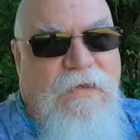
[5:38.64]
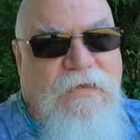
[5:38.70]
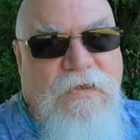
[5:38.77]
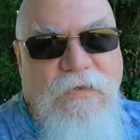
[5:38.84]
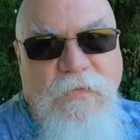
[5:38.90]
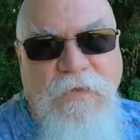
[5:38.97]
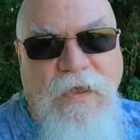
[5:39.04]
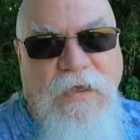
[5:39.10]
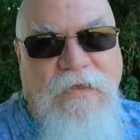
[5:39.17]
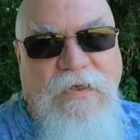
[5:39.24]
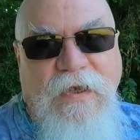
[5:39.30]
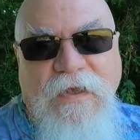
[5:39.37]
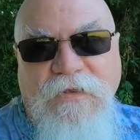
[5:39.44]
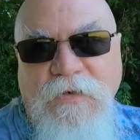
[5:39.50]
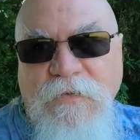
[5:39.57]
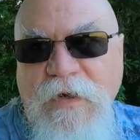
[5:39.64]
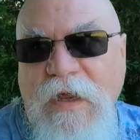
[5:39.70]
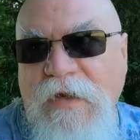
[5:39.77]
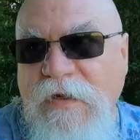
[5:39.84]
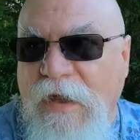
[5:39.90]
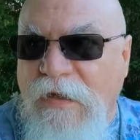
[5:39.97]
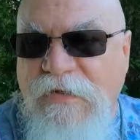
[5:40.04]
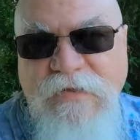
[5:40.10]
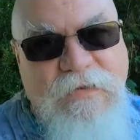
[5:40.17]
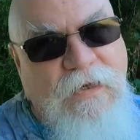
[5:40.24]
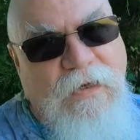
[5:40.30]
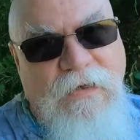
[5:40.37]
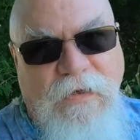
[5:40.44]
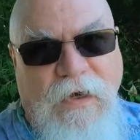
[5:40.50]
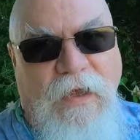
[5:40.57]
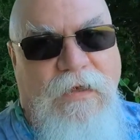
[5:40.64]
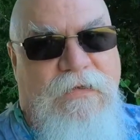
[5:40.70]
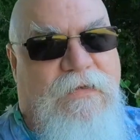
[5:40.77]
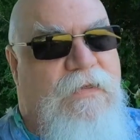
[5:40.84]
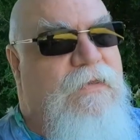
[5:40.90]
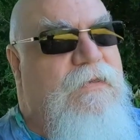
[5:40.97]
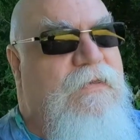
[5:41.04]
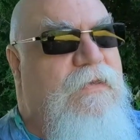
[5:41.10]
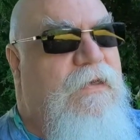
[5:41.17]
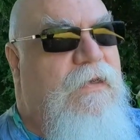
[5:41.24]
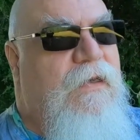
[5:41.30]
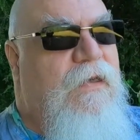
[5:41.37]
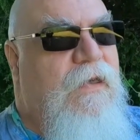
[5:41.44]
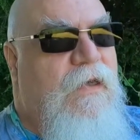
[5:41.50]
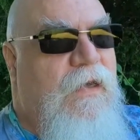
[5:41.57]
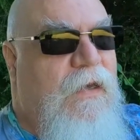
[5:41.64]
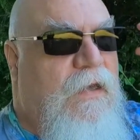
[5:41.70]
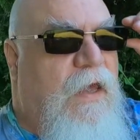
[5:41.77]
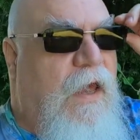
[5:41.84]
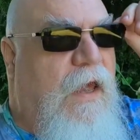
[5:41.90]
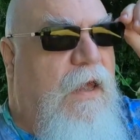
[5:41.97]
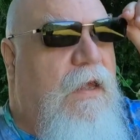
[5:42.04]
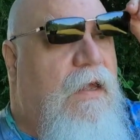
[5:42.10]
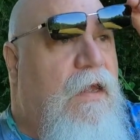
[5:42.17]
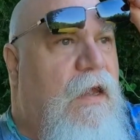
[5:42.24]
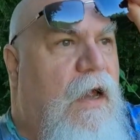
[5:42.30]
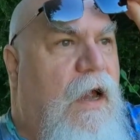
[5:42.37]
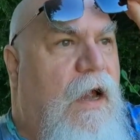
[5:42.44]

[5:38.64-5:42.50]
glasses, when they tint, they're not like sunglasses. Okay?